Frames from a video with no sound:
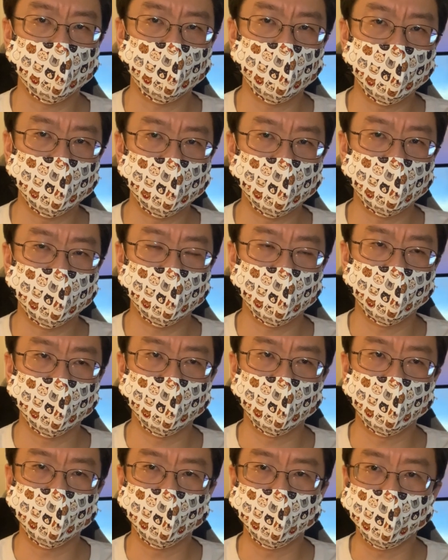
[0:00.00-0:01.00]
with
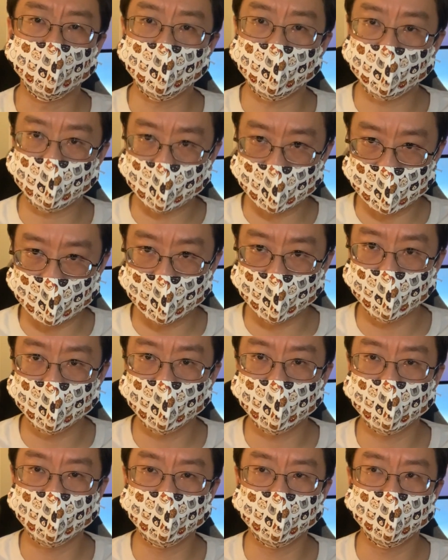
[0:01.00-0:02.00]
the
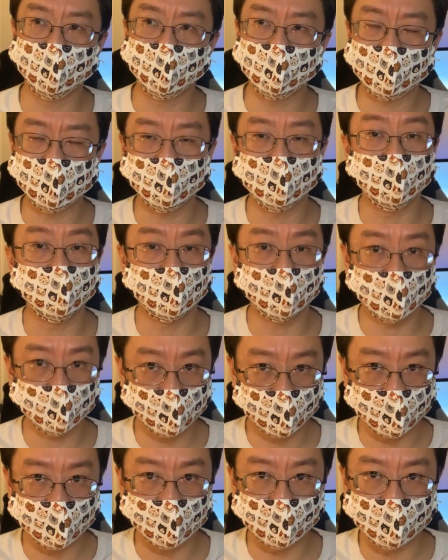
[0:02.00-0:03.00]
power rear
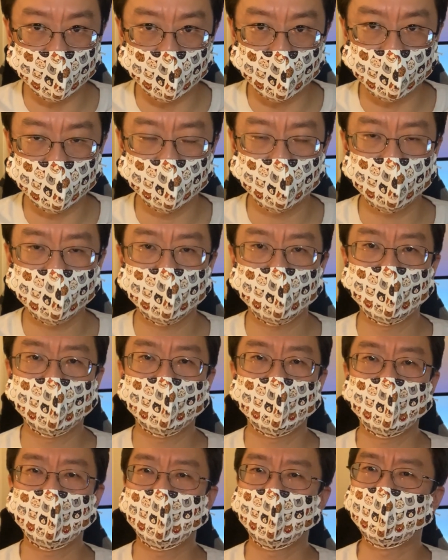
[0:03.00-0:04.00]
liftgate,
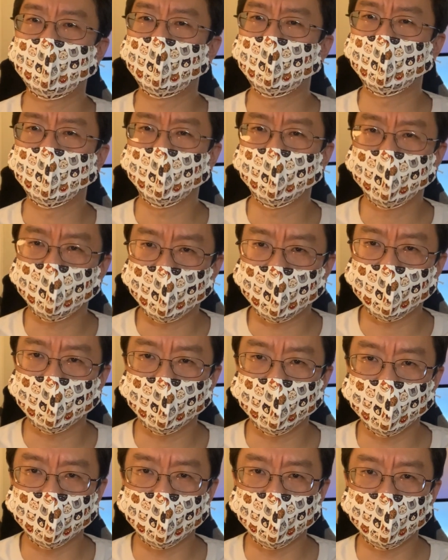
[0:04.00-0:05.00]
and
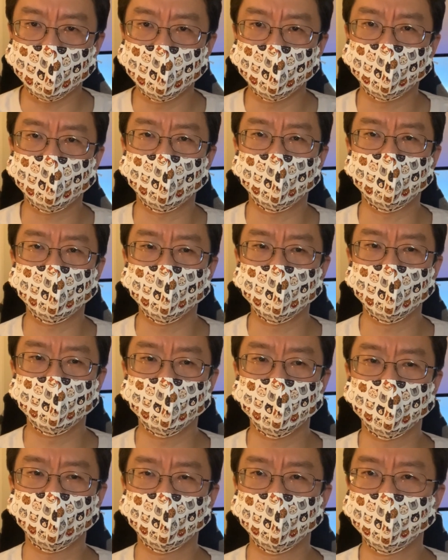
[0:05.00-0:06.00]
finally
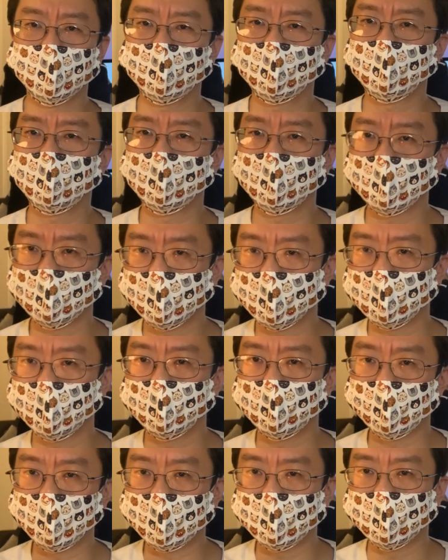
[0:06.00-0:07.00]
problems with the
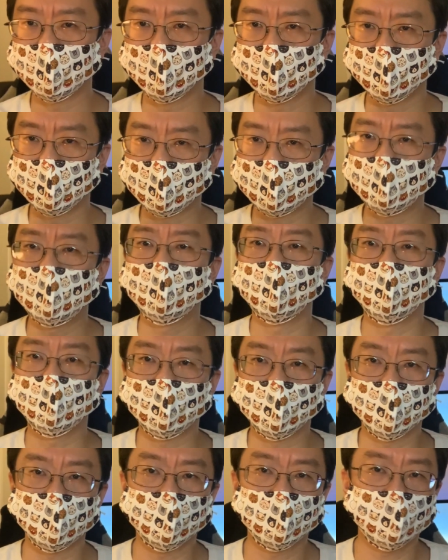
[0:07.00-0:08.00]
rear
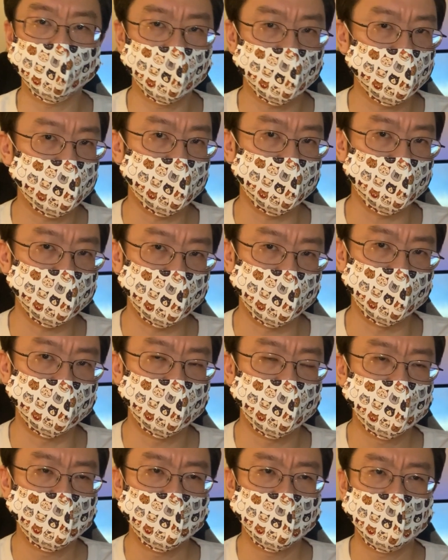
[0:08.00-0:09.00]
taillight cluster.
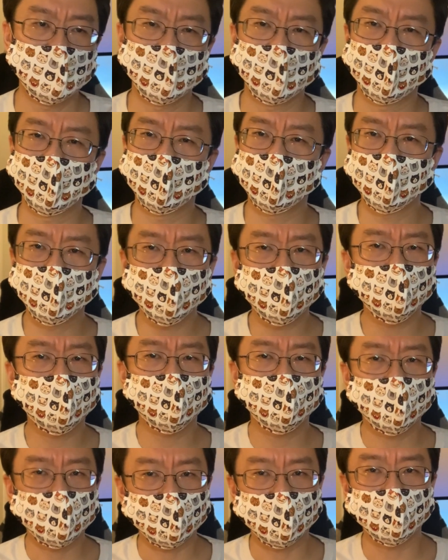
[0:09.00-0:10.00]
Those
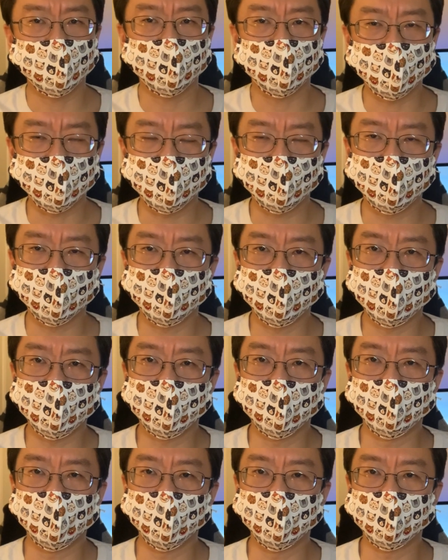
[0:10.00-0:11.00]
kind of seem to be the
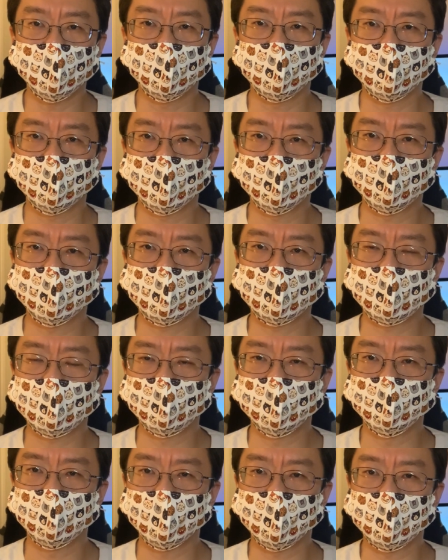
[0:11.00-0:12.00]
most
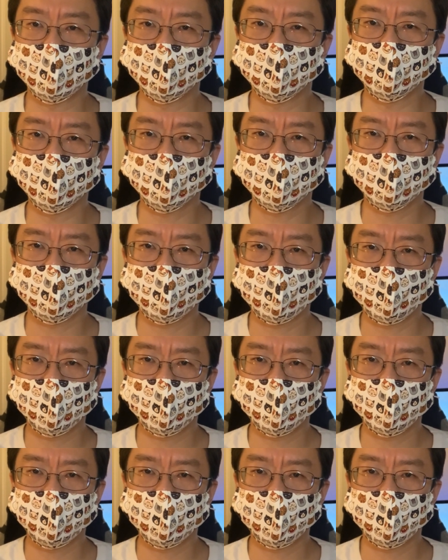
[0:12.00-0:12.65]
common problems.